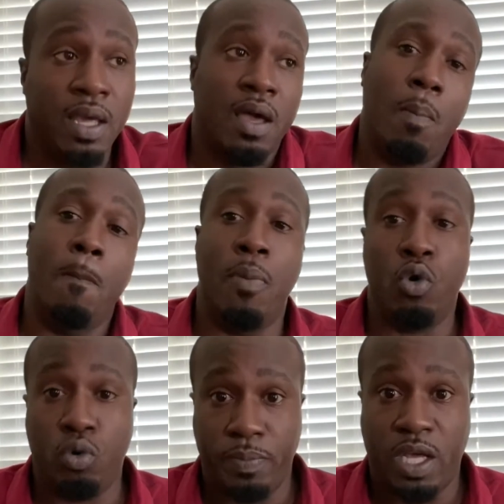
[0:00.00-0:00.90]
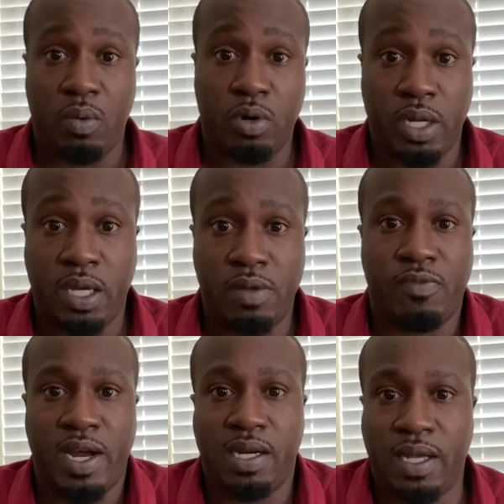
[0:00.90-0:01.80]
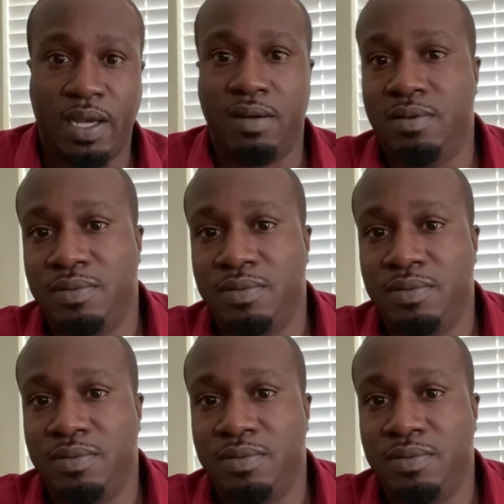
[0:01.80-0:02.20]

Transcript: boom that we're in right now,